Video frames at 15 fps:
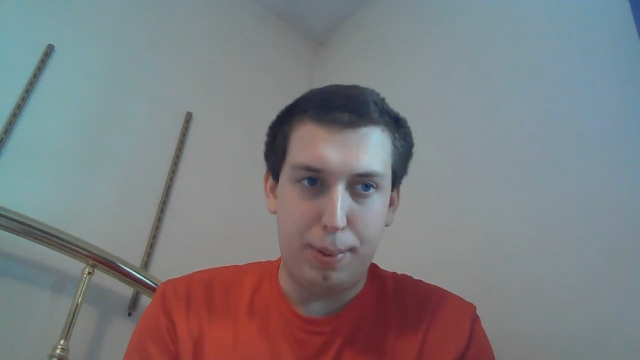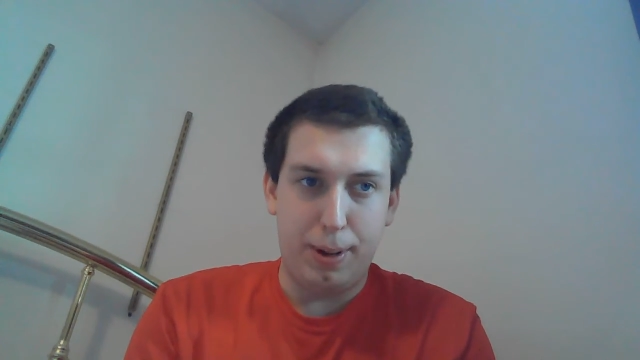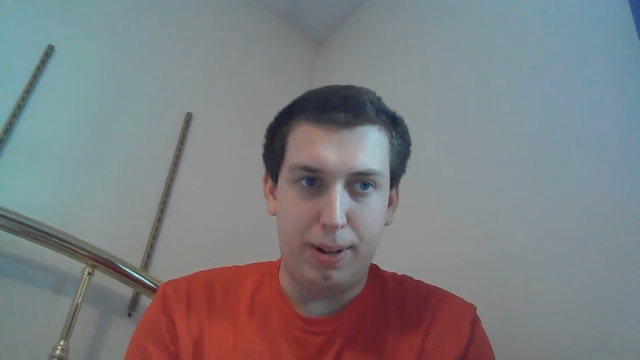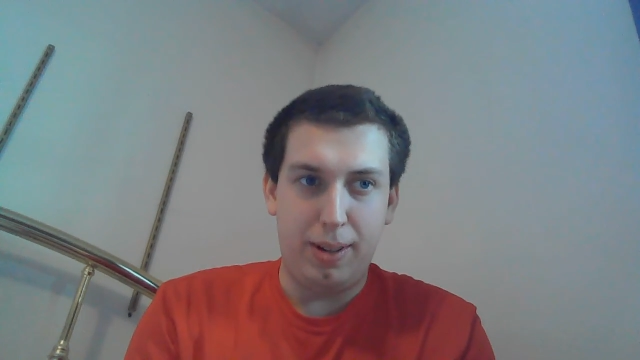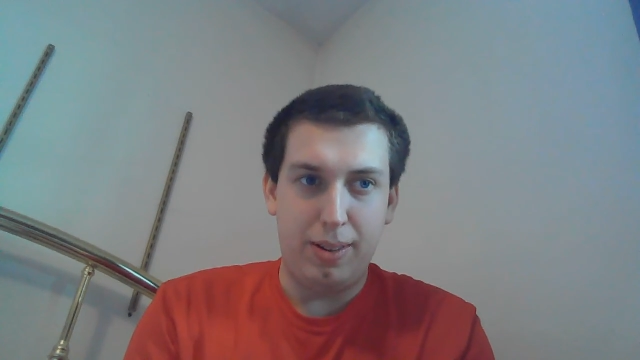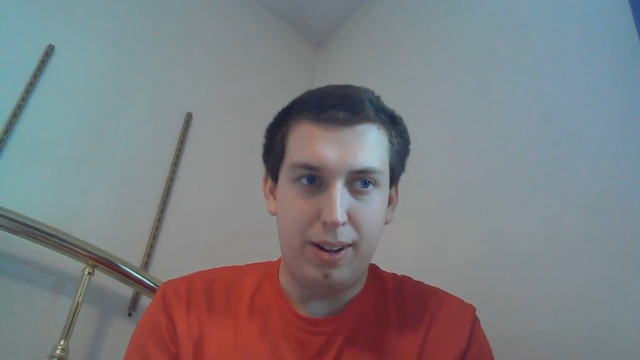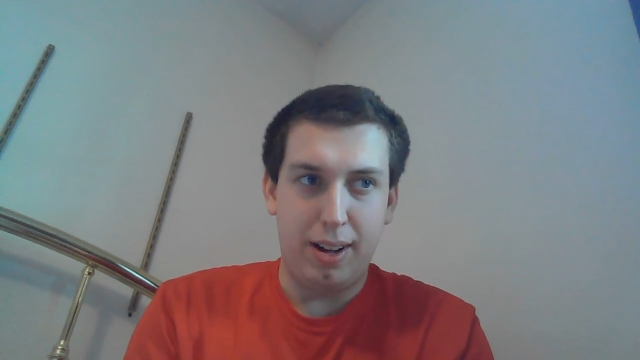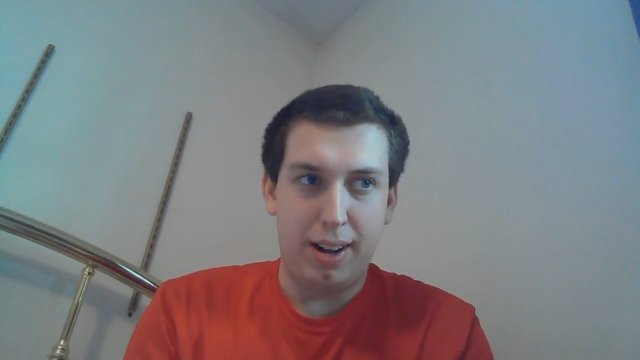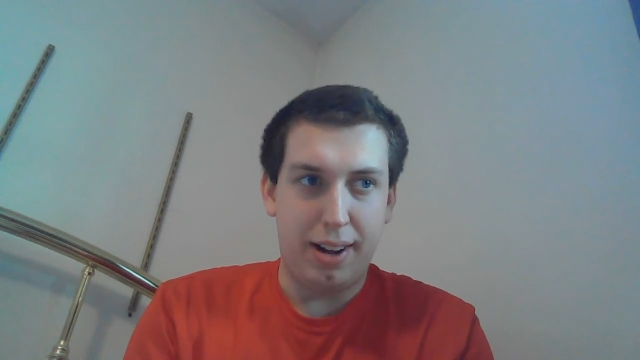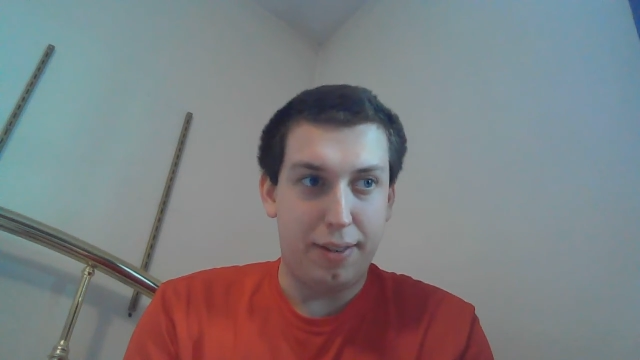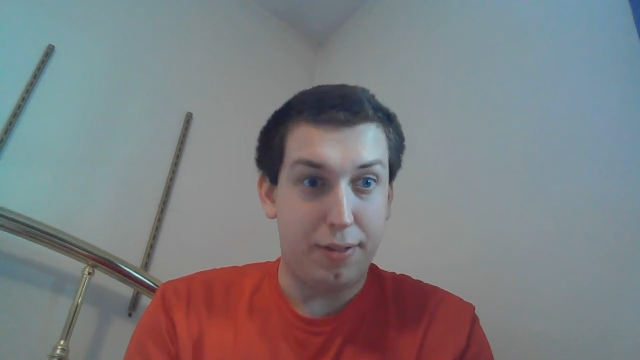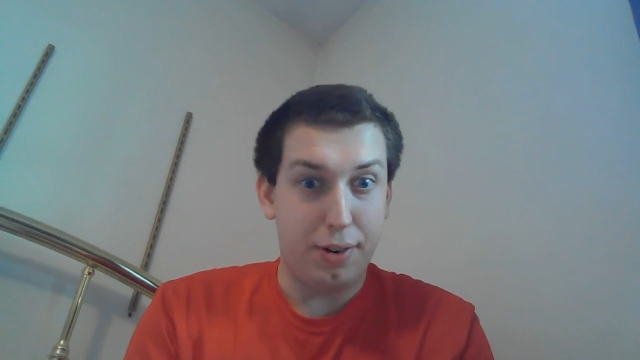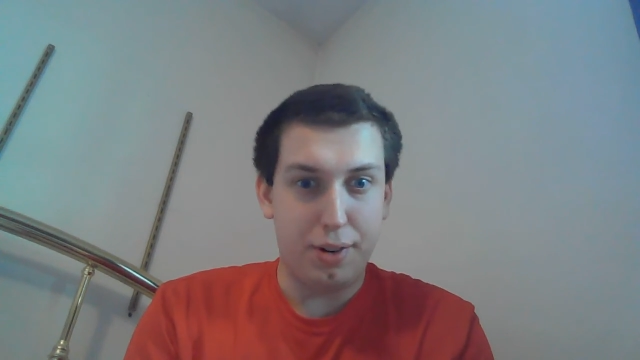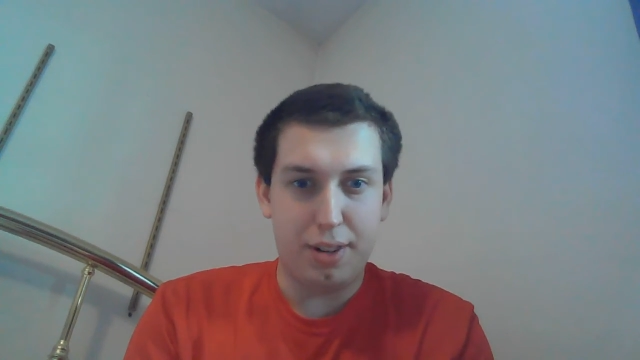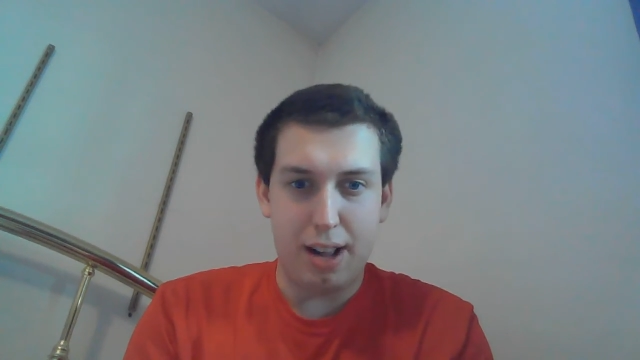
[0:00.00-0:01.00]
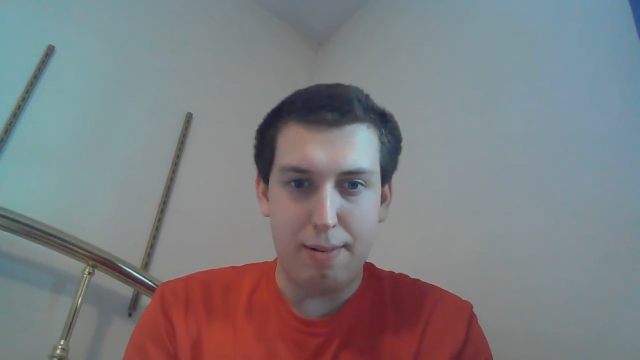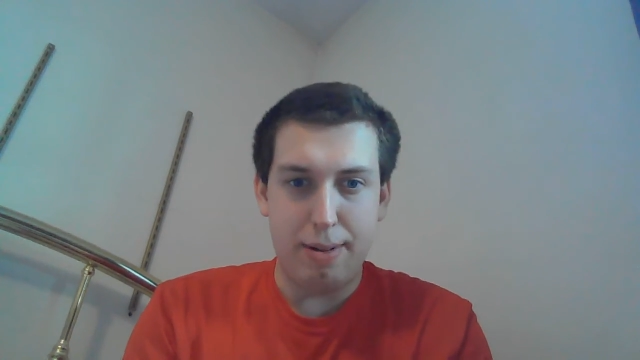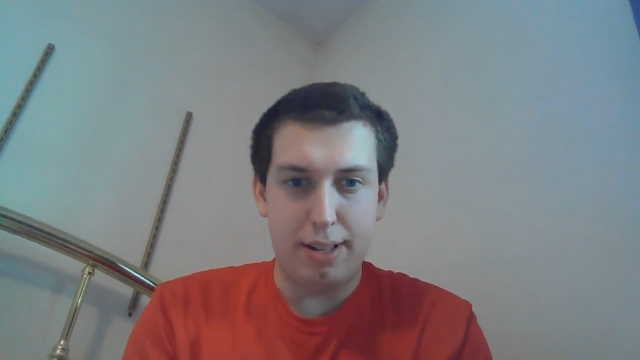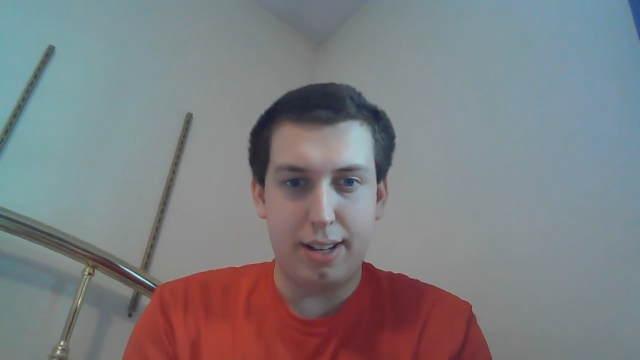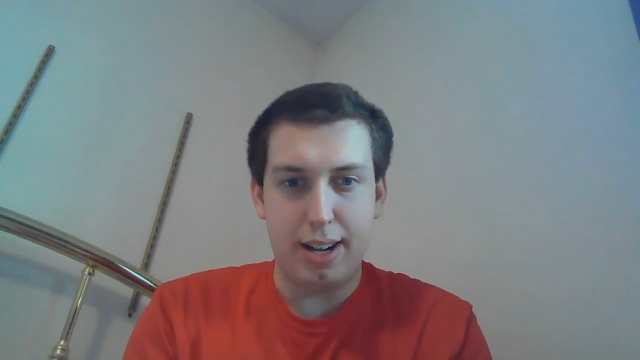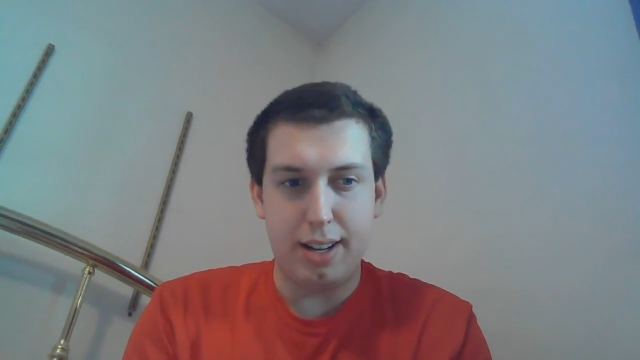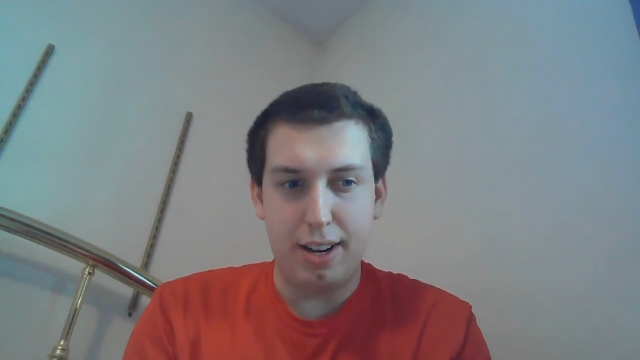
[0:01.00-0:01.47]
Bowl, uh, first
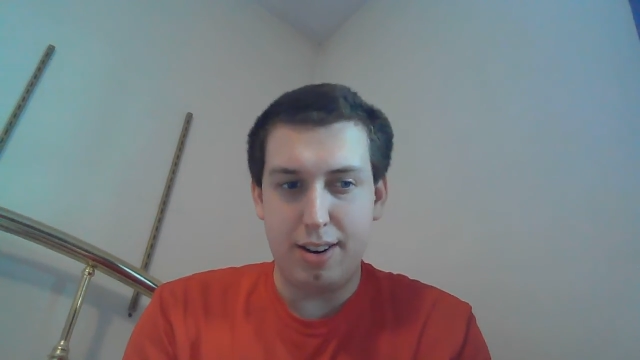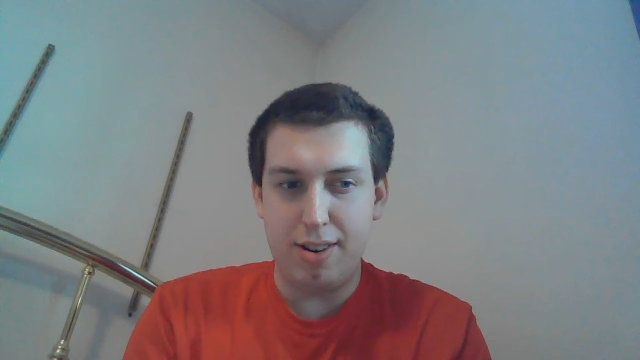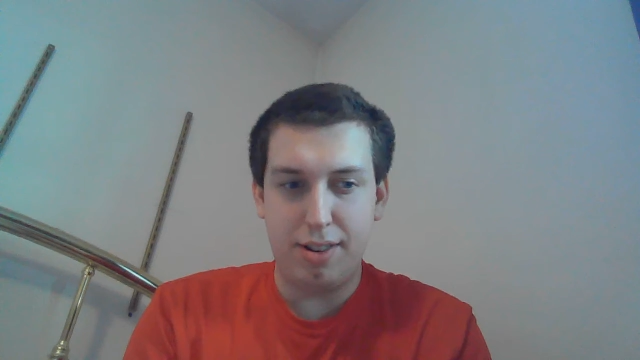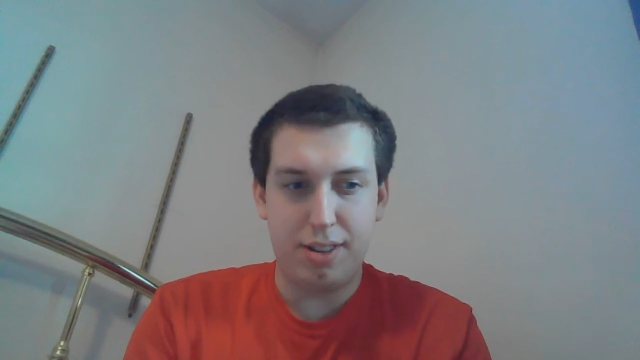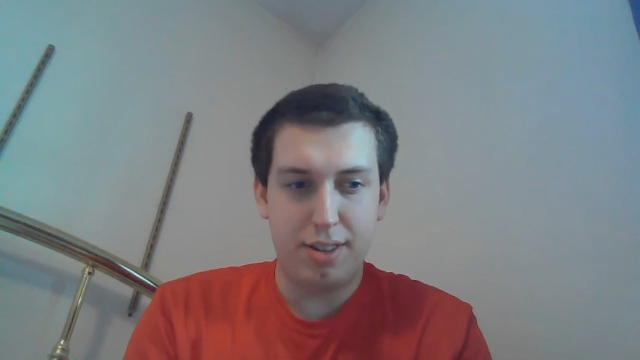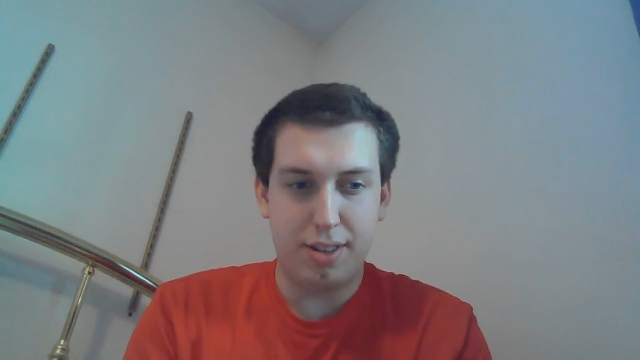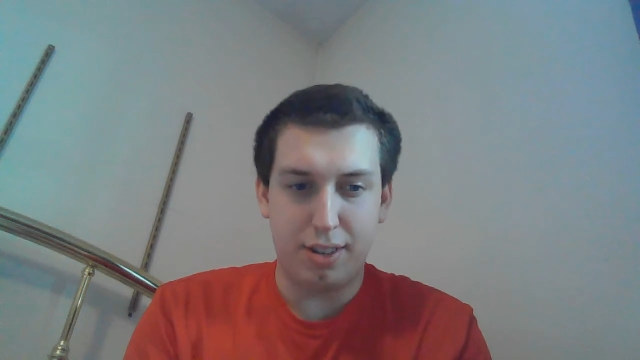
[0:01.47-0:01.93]
time in ten years.